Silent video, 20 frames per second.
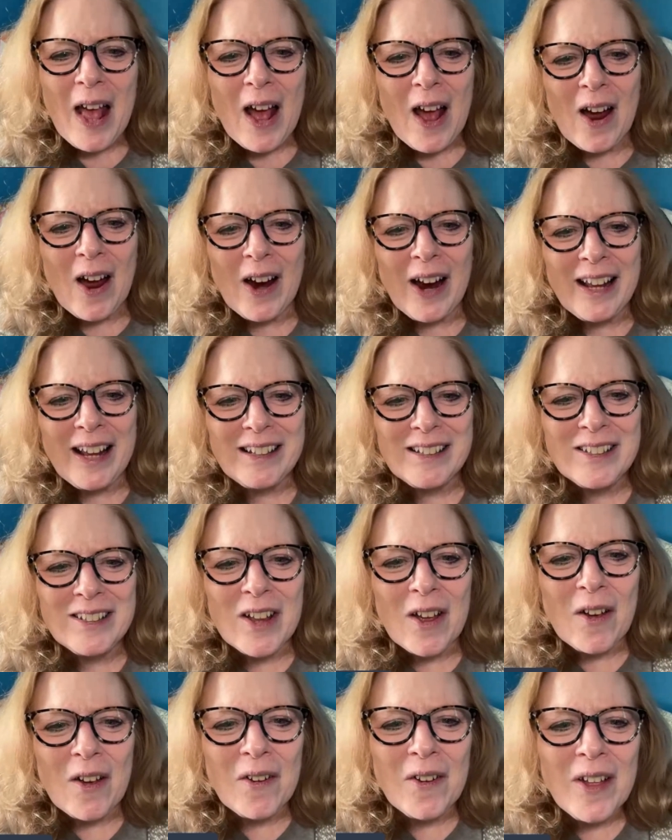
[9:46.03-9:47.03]
All right,
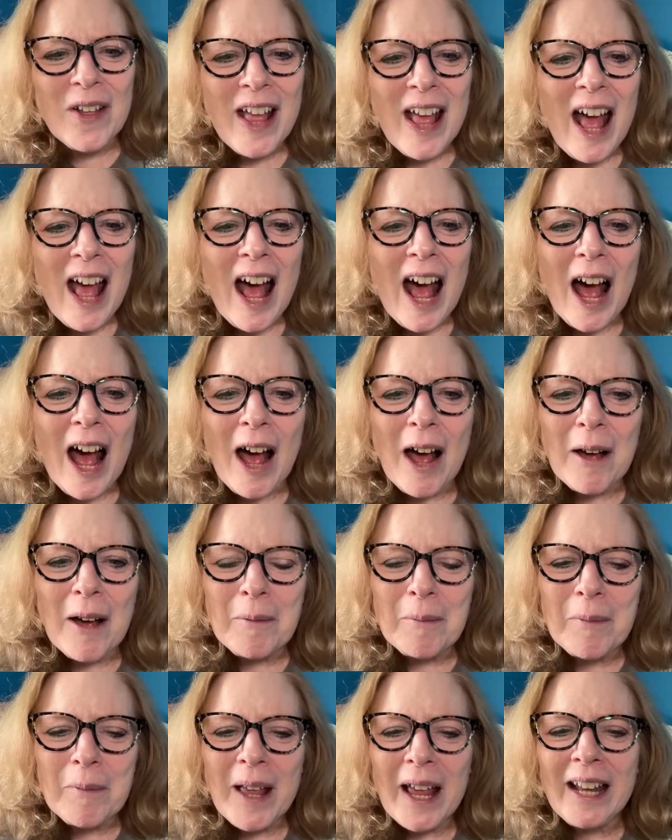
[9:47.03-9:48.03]
so
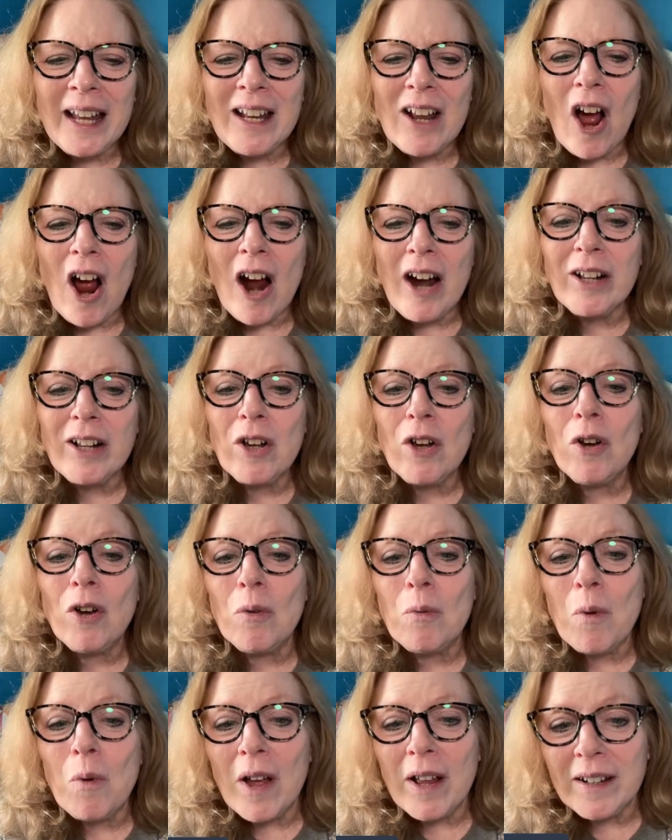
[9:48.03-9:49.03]
in
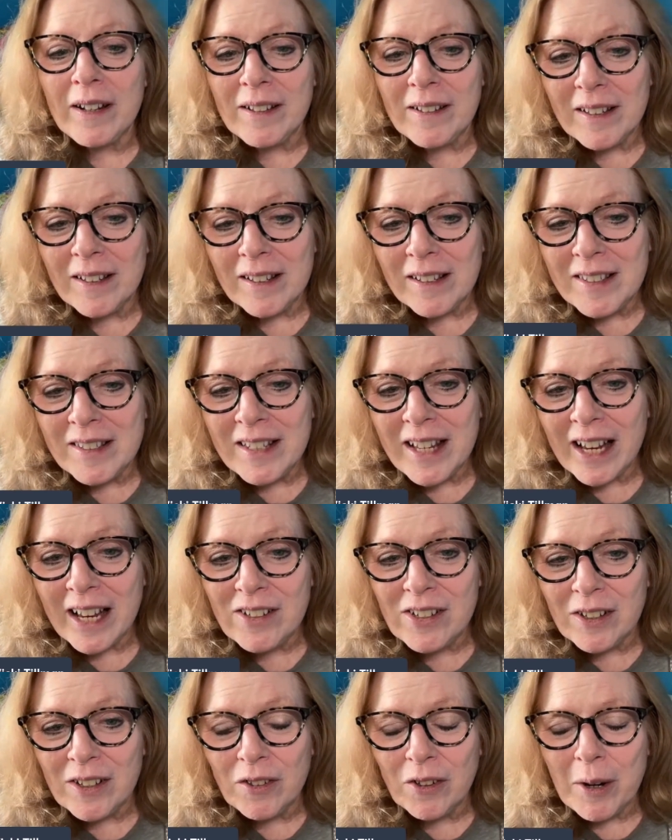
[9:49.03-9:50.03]
Article 1,
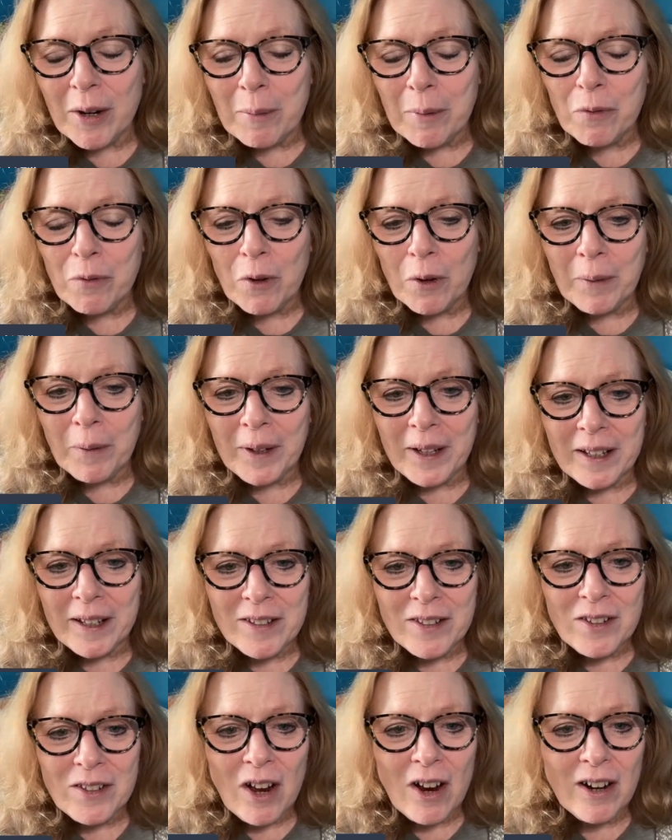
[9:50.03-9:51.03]
Section 3, before we
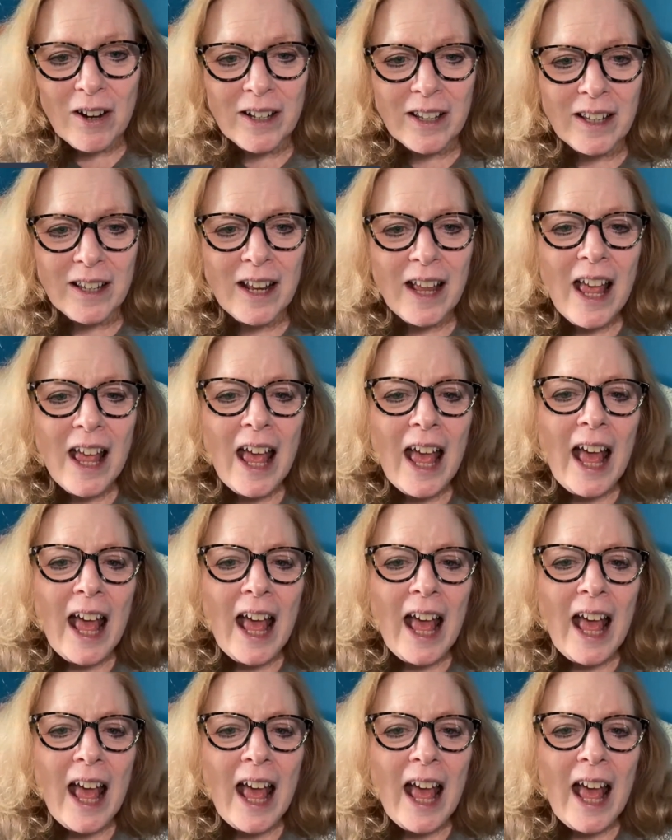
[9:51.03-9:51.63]
get started,